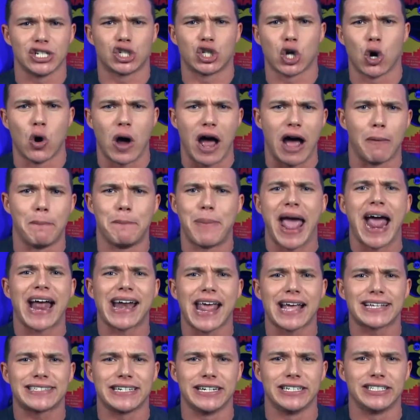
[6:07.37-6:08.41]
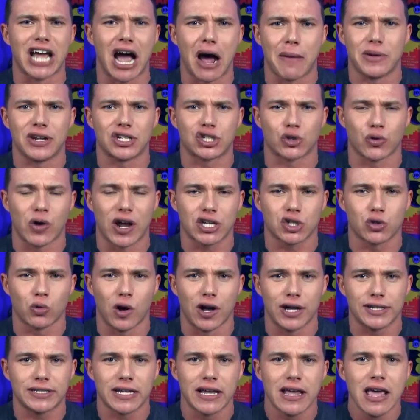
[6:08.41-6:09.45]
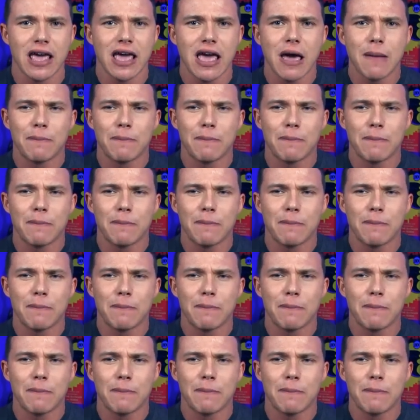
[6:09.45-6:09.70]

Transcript: and show how badass the Indominus Rex was.